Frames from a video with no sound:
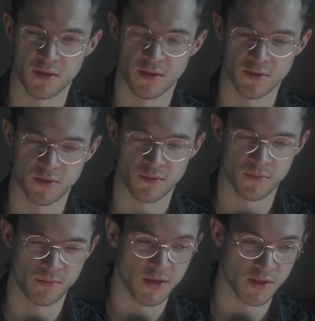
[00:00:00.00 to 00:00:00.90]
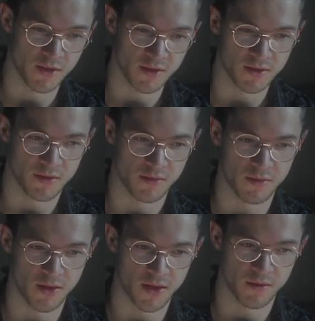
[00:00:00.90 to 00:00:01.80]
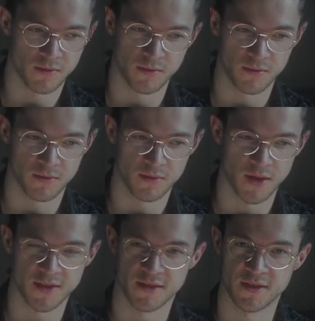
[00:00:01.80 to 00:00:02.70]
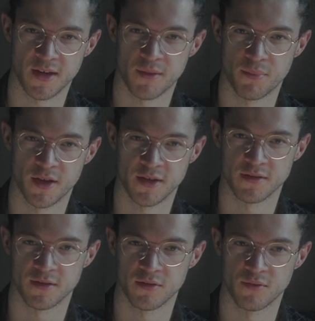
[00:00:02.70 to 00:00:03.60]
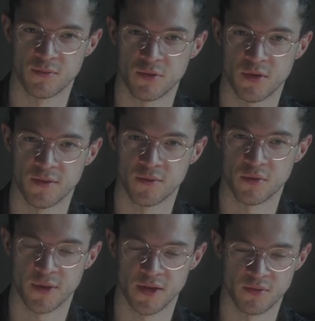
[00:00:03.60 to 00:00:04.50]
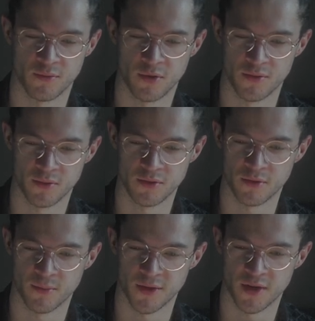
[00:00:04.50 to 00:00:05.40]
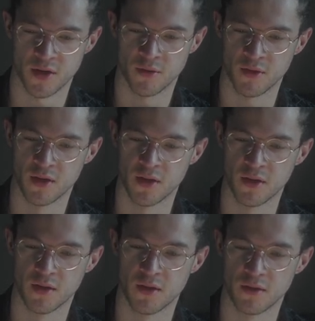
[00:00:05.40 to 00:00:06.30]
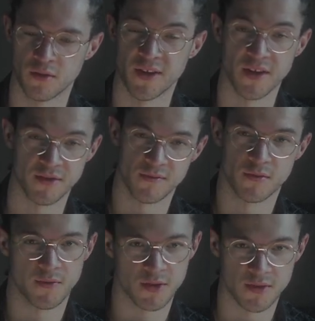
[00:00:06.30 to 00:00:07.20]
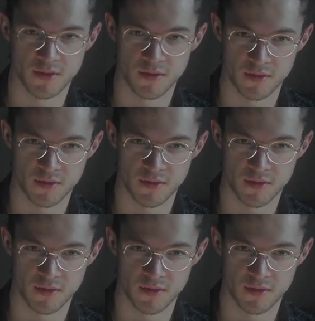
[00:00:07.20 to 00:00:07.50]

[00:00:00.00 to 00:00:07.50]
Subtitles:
So me at least, as time passed, the more I thought about it, the more I thought about how the negatives of it